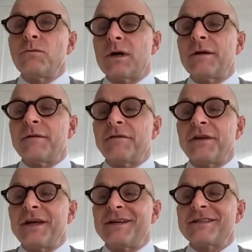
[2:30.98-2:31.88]
one of the
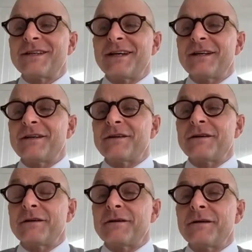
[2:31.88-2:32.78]
things
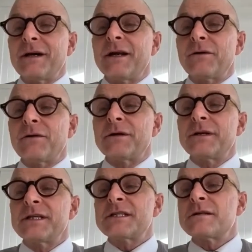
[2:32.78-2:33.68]
that I learned,
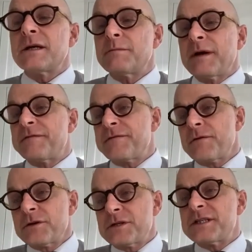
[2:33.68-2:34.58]
this is not my
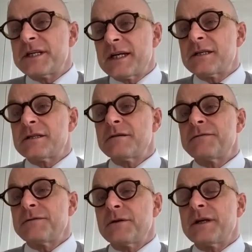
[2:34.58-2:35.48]
first
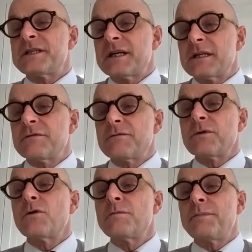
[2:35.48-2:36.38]
executive, non-executive
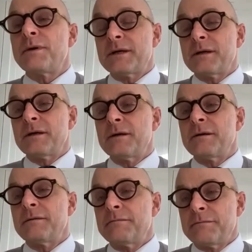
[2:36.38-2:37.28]
role, but
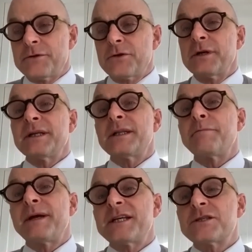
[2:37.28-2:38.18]
certainly the
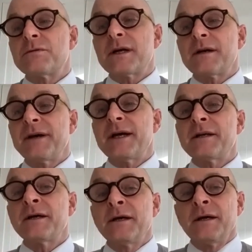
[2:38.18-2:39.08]
biggest one I've had,